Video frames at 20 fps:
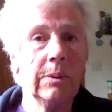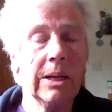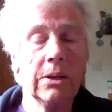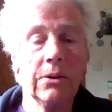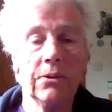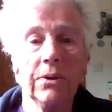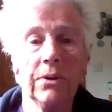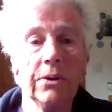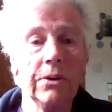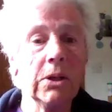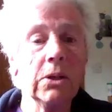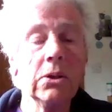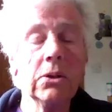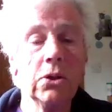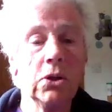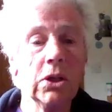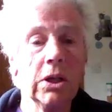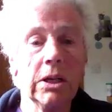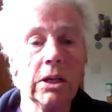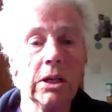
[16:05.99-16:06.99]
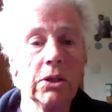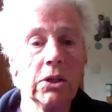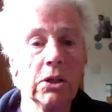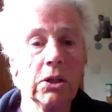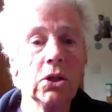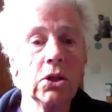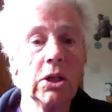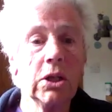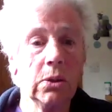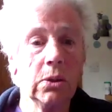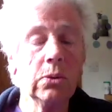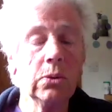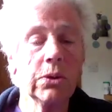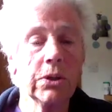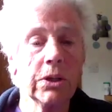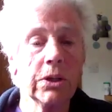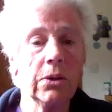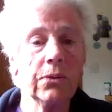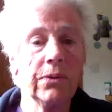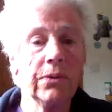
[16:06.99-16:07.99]
We had a very good judge, and she
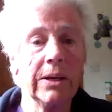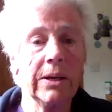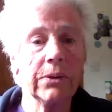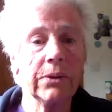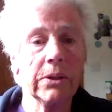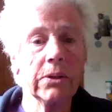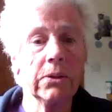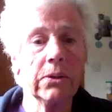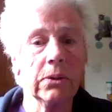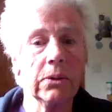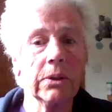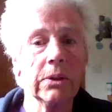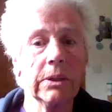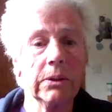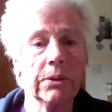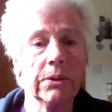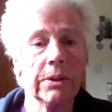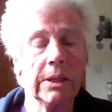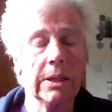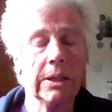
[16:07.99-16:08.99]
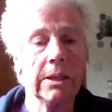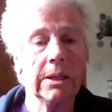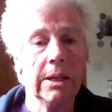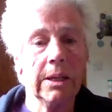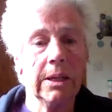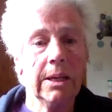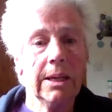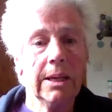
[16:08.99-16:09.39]
also found us not guilty,